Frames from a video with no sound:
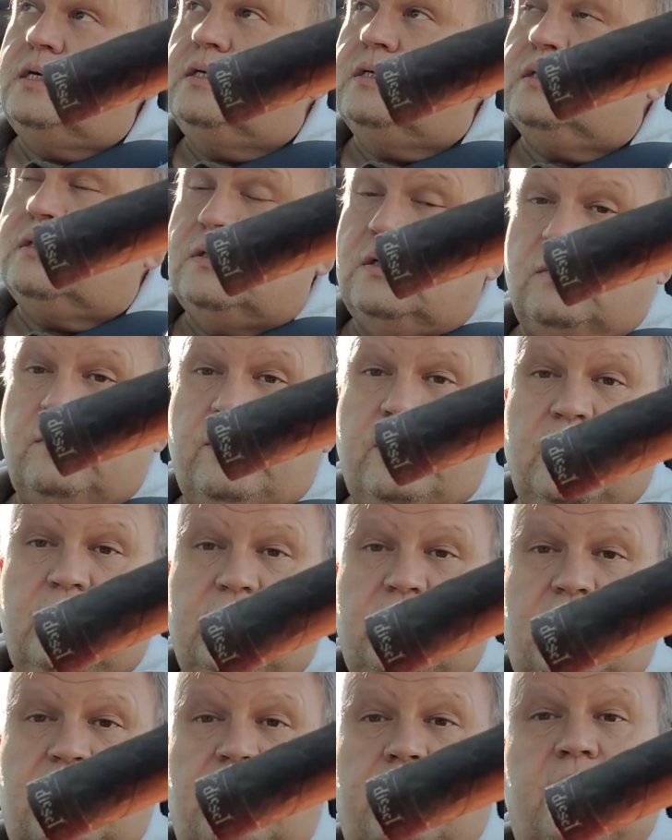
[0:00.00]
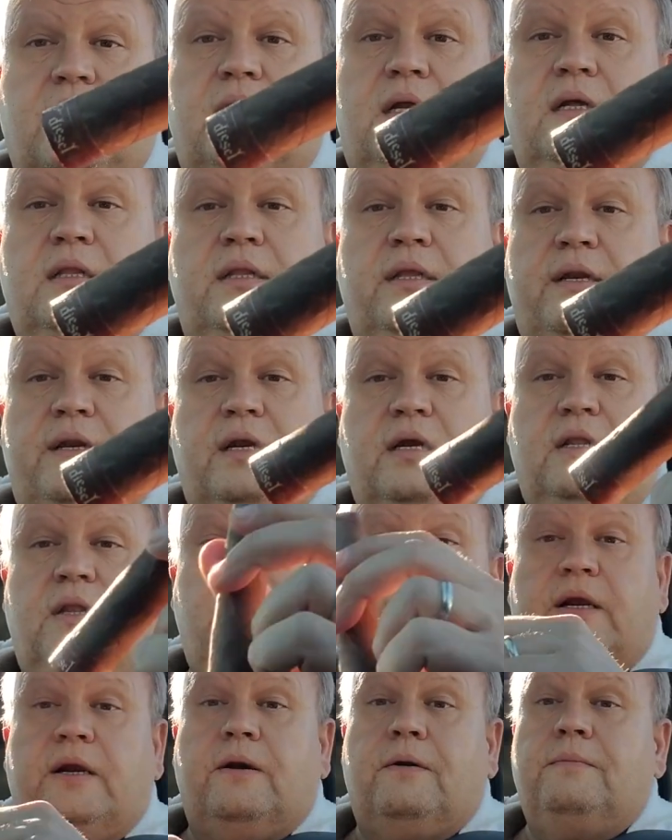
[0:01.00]
is so bright today, I'm getting a lot of
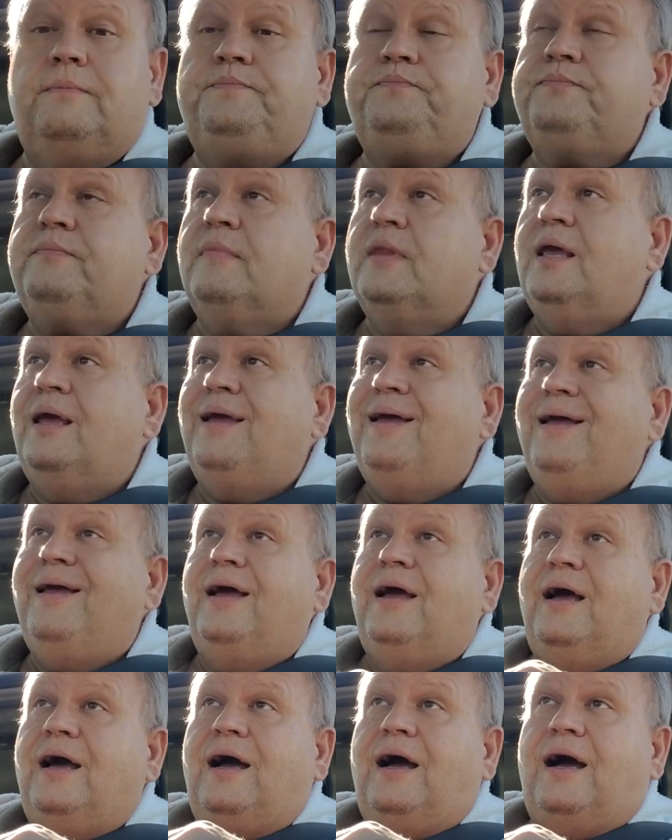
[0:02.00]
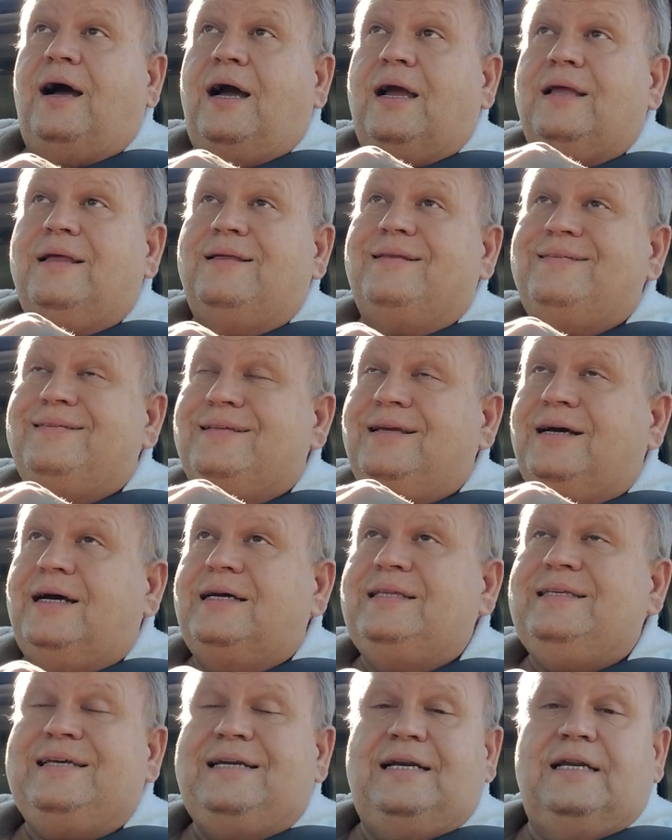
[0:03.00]
glare. I
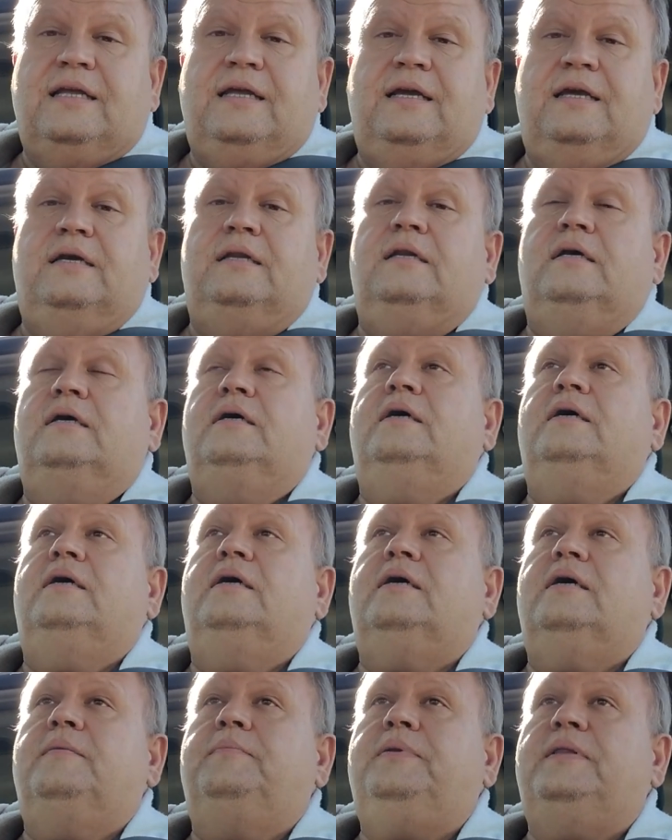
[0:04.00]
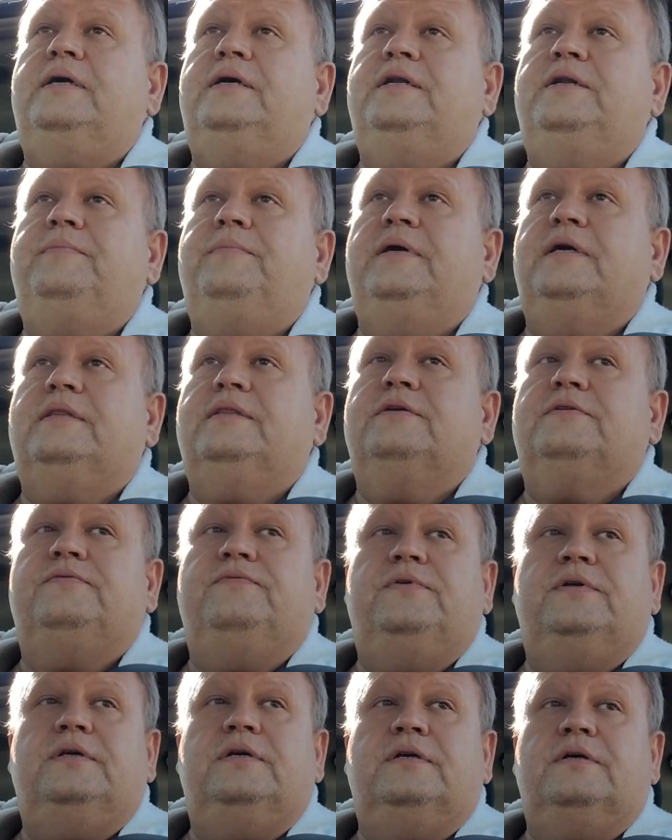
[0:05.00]
did it again. I planned to make this
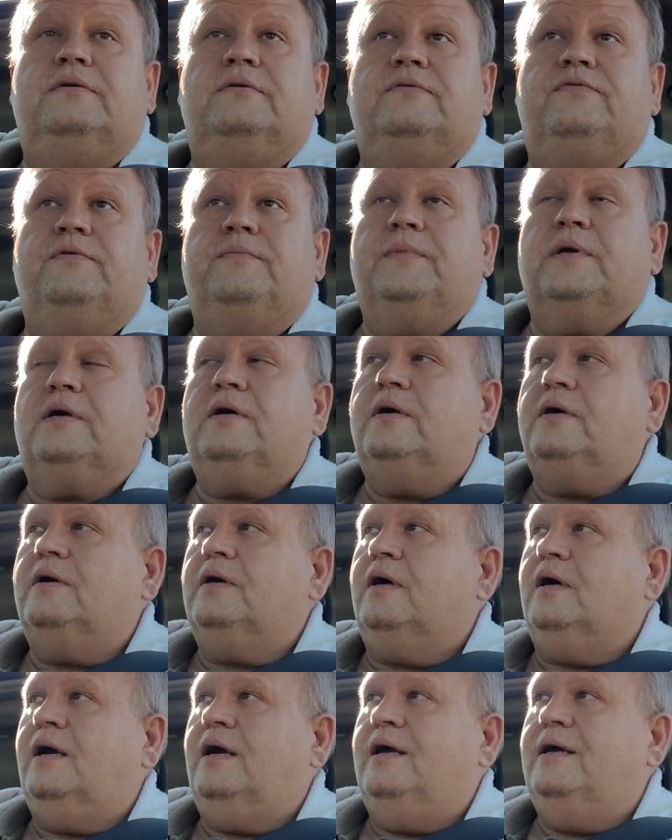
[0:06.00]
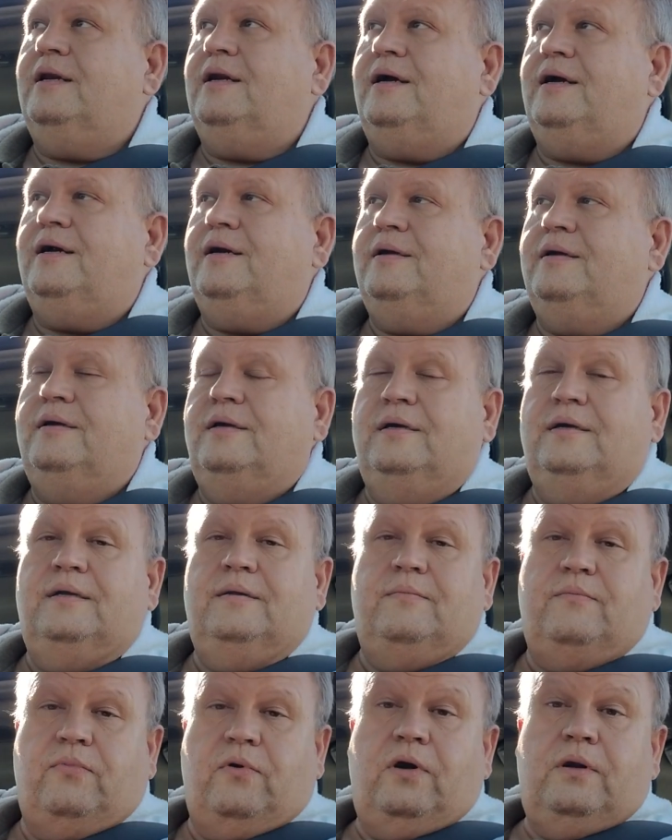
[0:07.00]
video from the car, and I
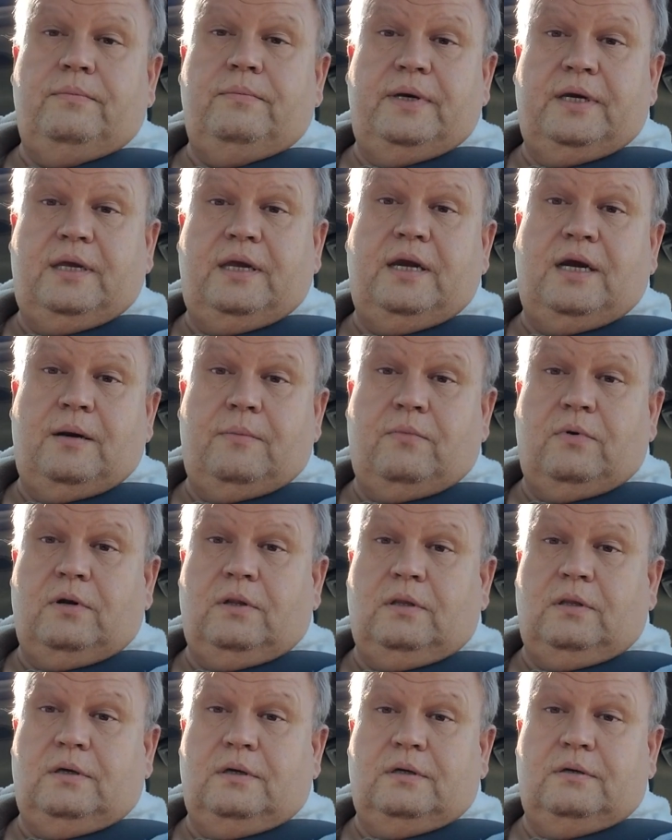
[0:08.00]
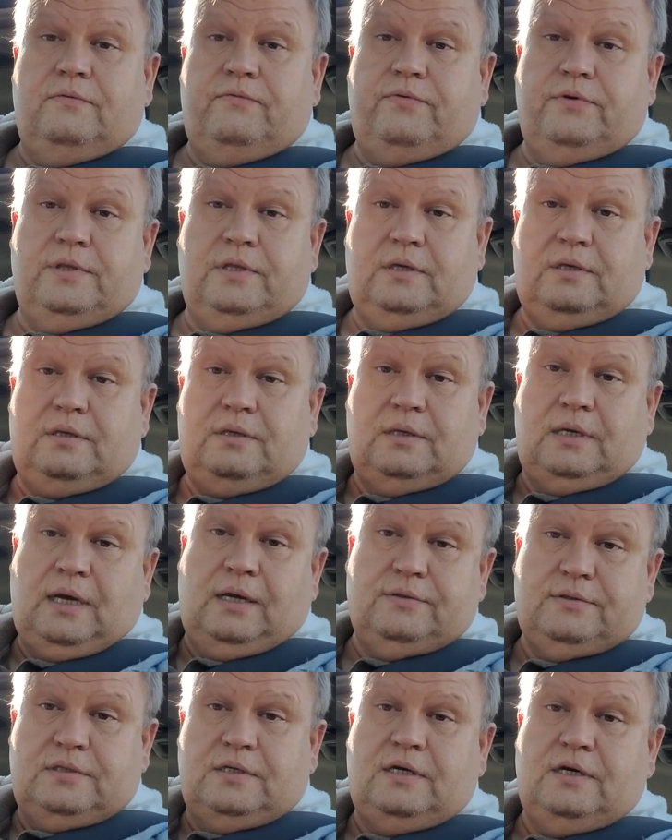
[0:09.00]
brought my camera along for the
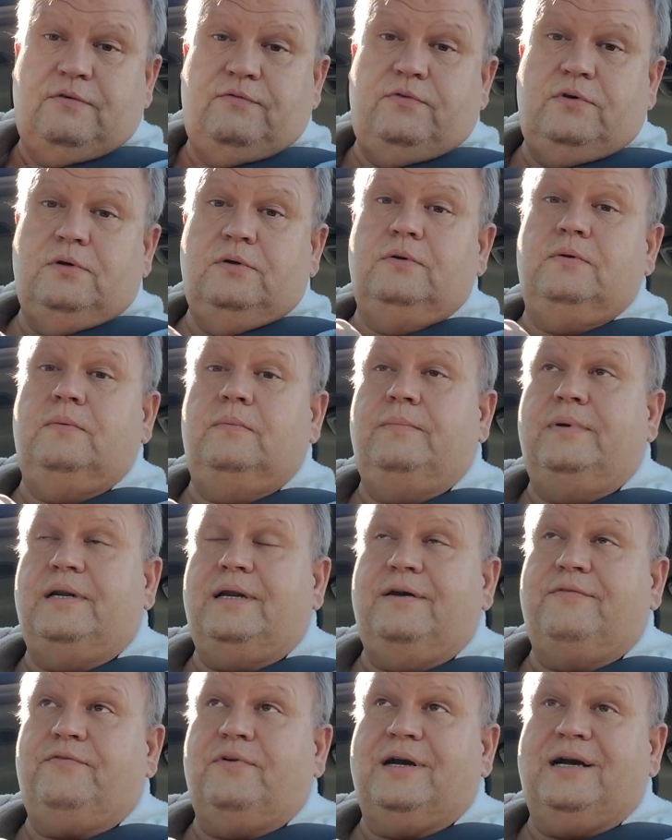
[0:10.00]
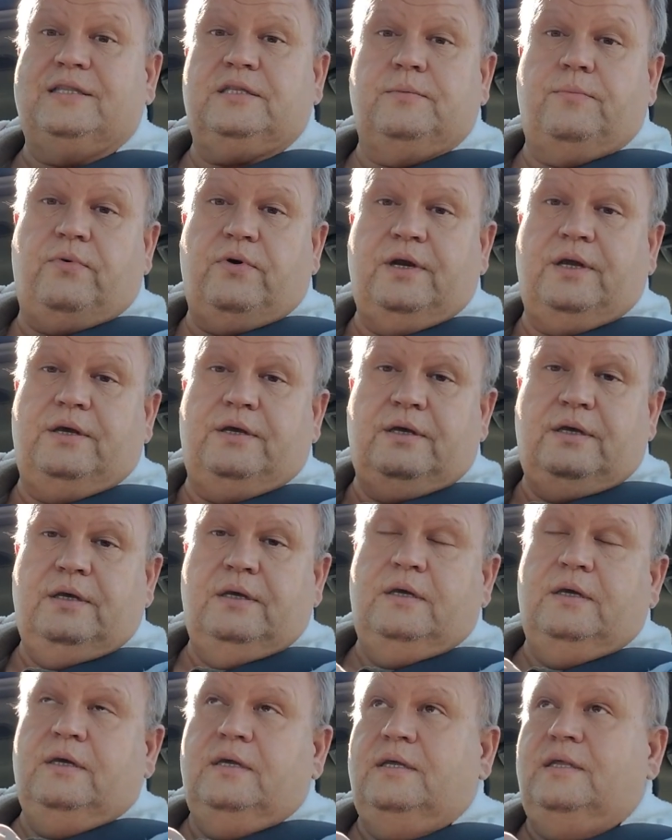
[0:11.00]
outside view, but I forgot to bring
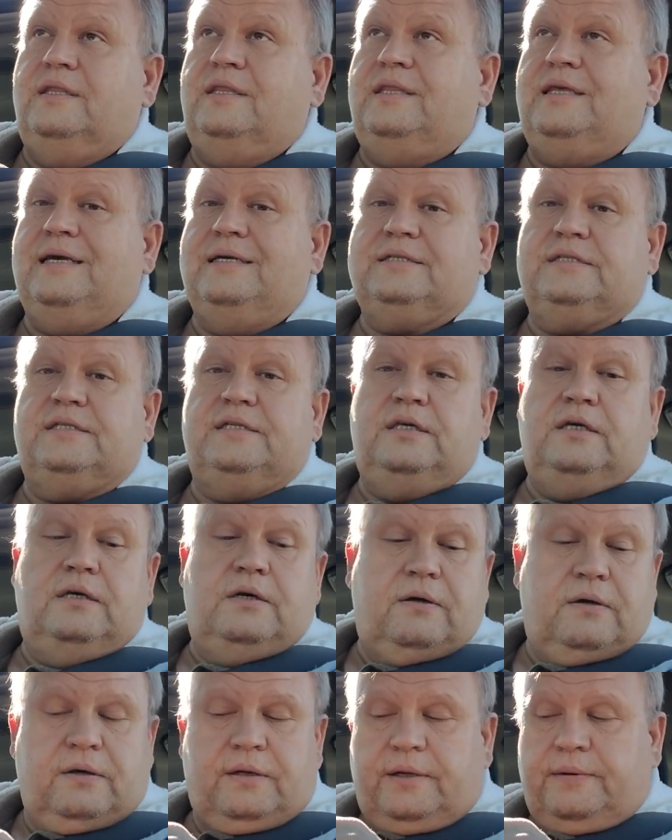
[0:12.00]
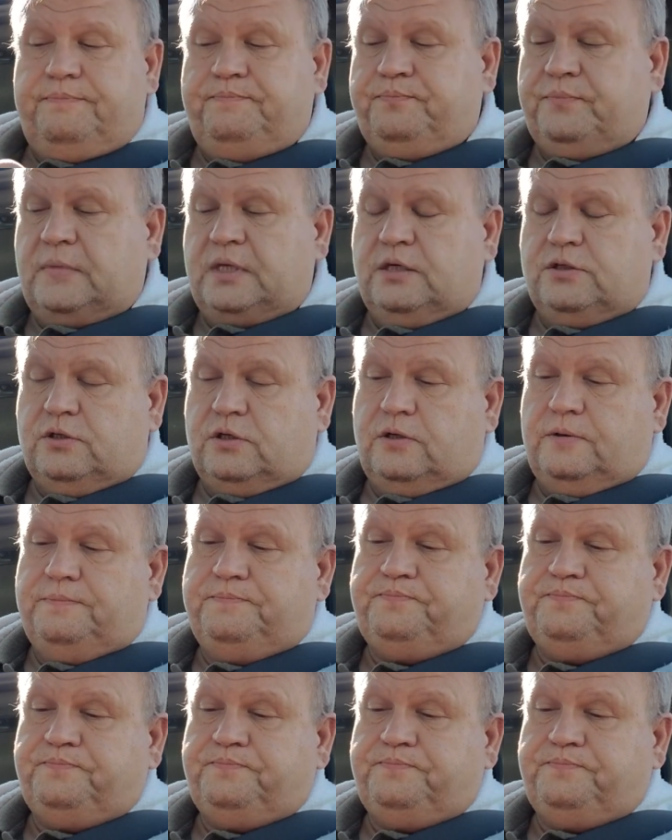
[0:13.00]
the SD card. So,